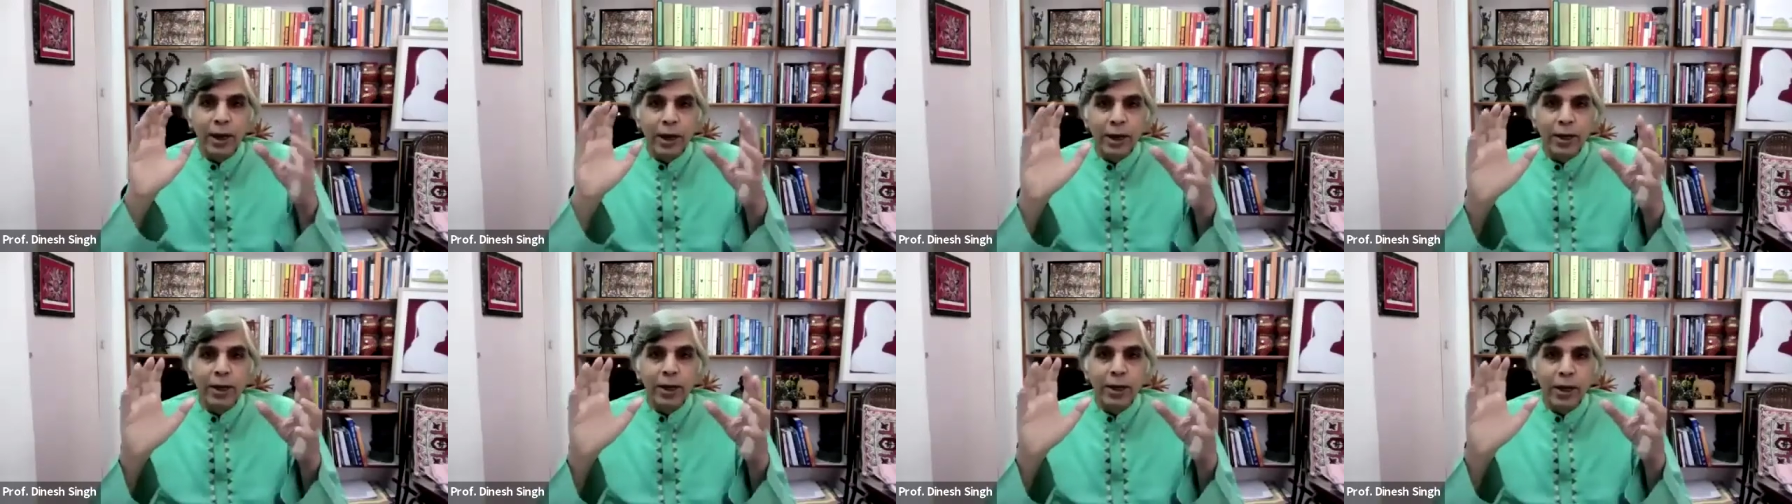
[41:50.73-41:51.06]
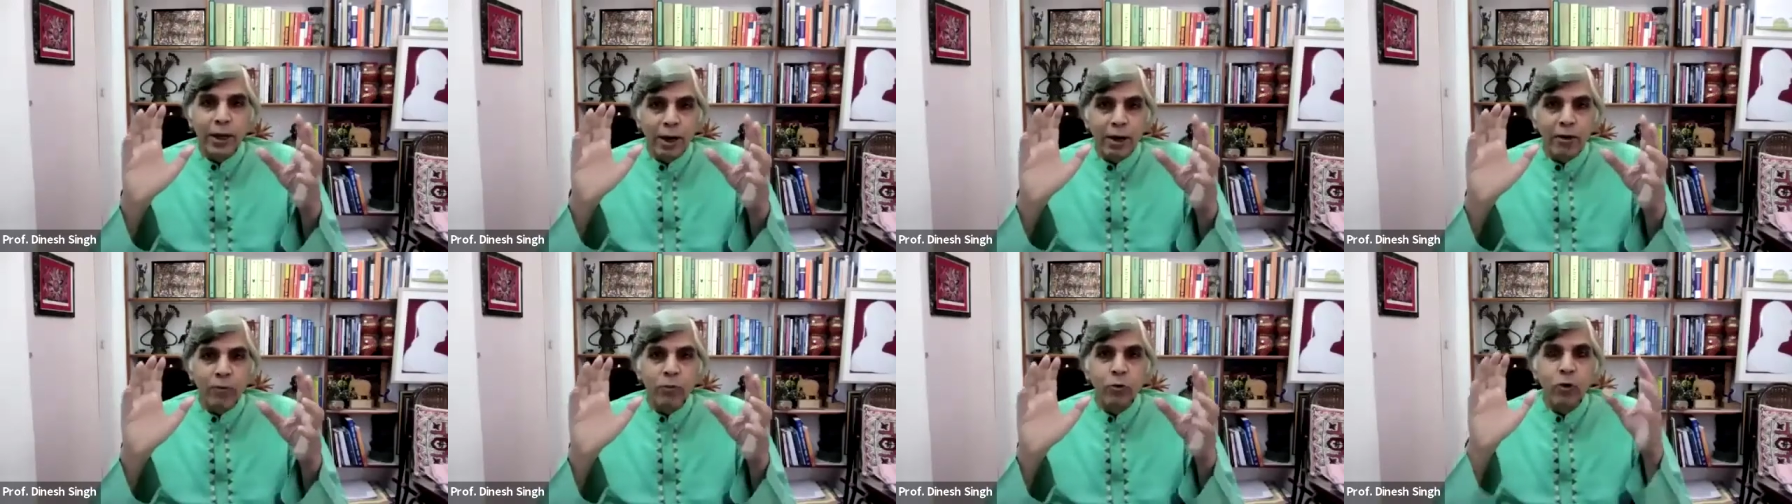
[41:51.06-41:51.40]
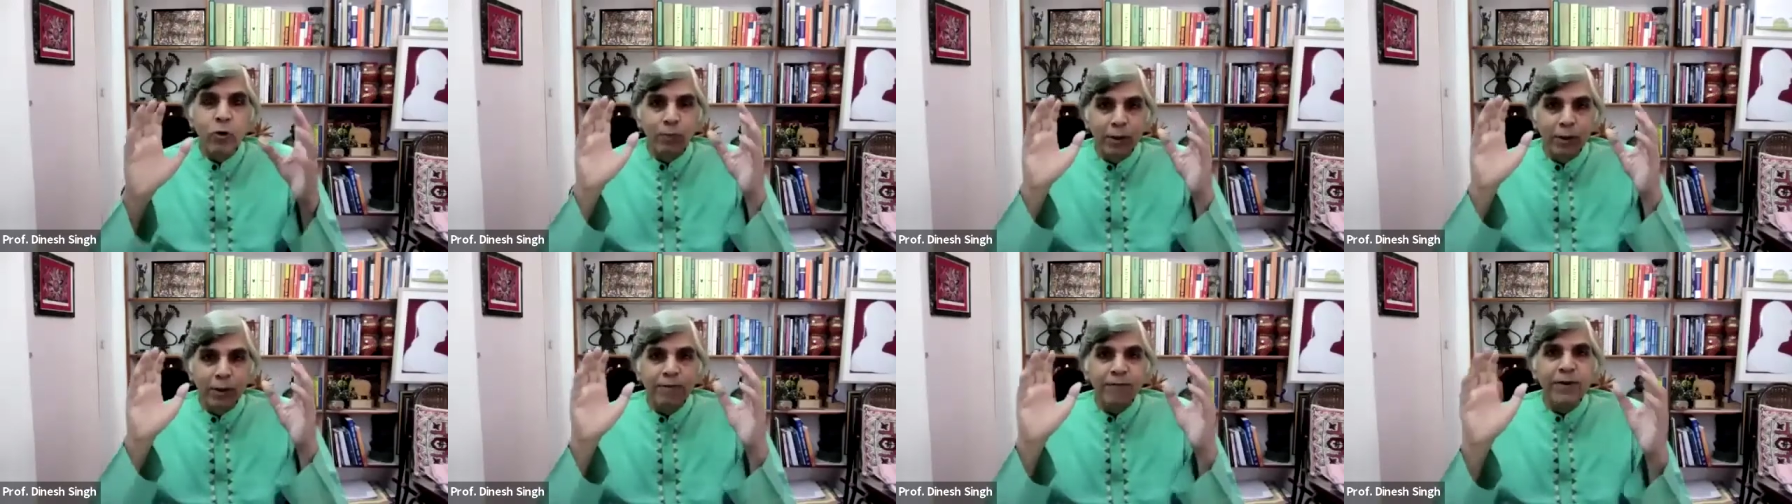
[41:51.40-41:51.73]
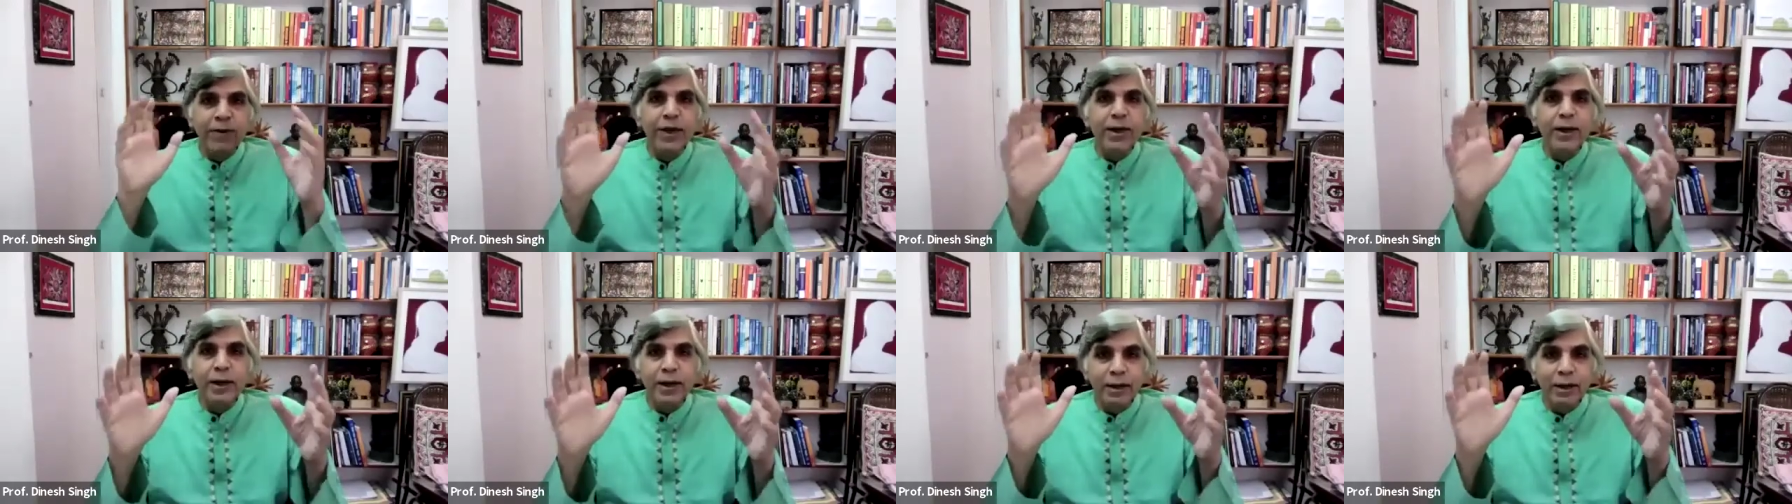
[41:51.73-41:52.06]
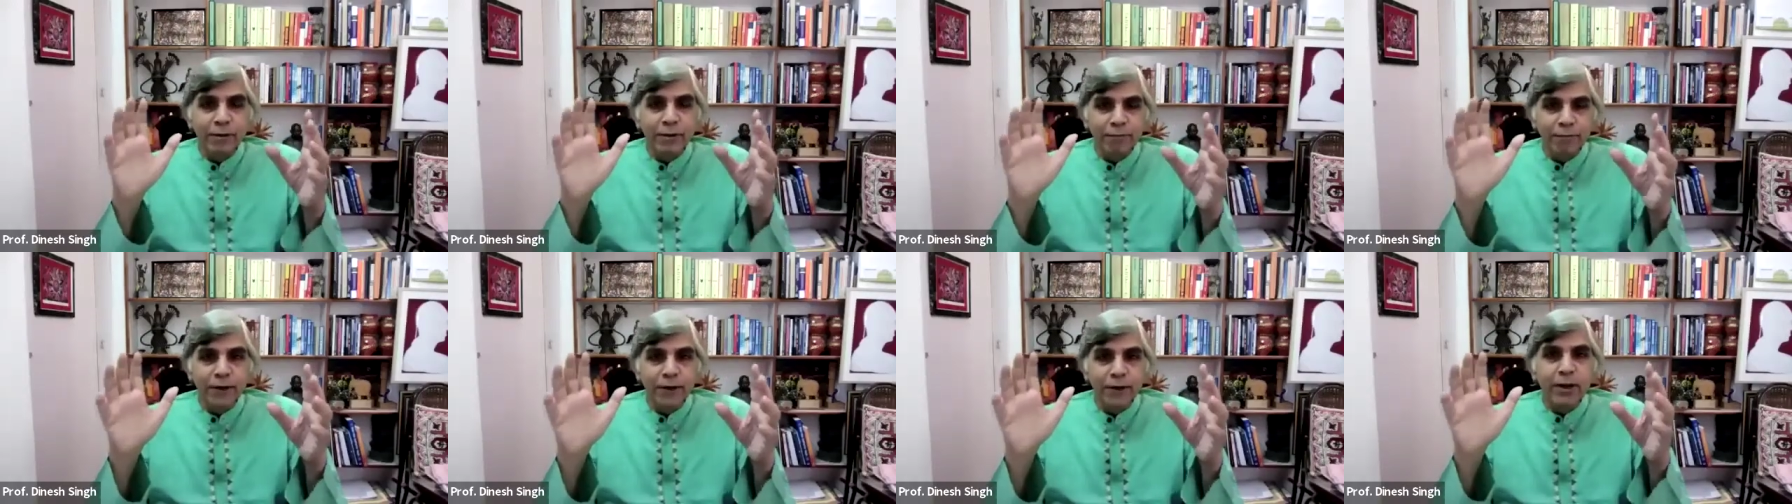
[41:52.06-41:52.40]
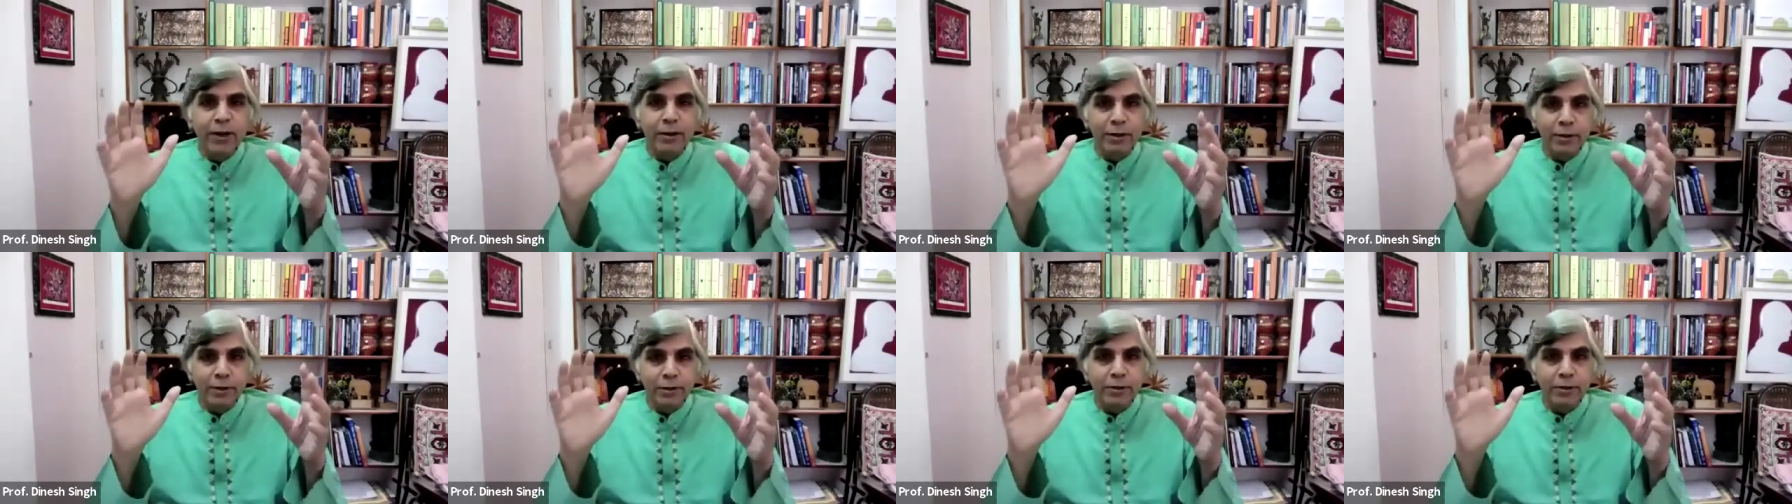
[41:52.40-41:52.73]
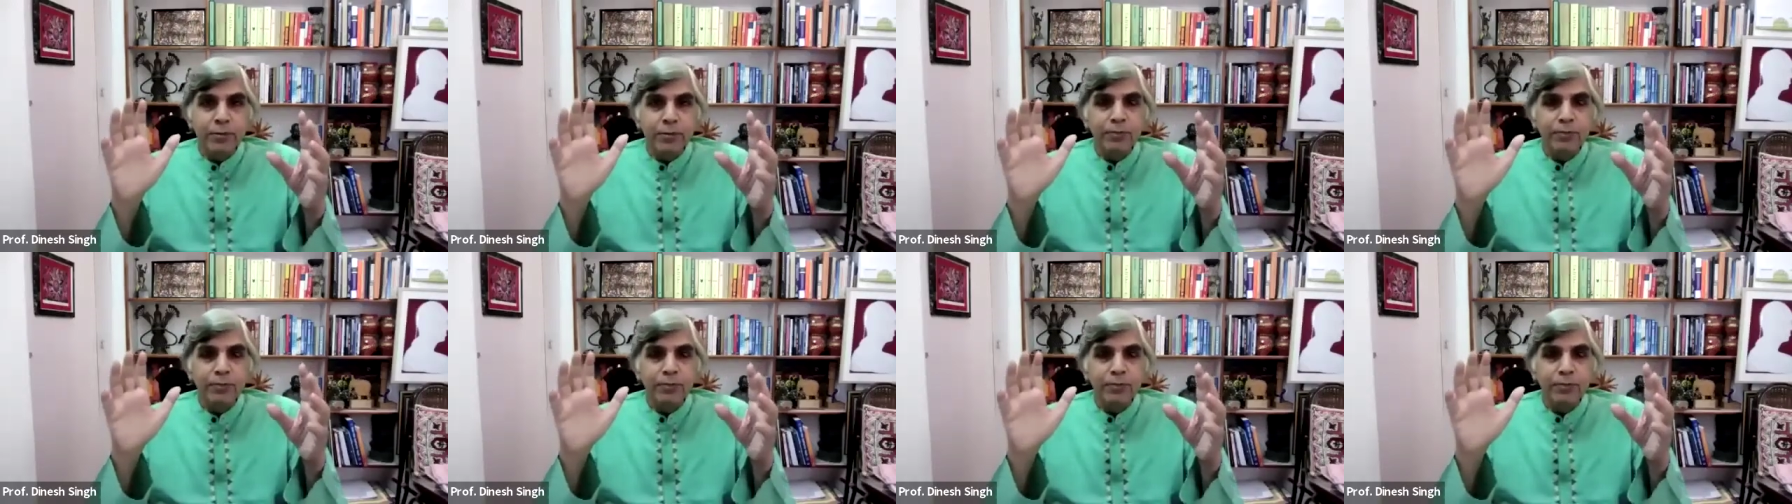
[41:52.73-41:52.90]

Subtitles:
India would be very difficult.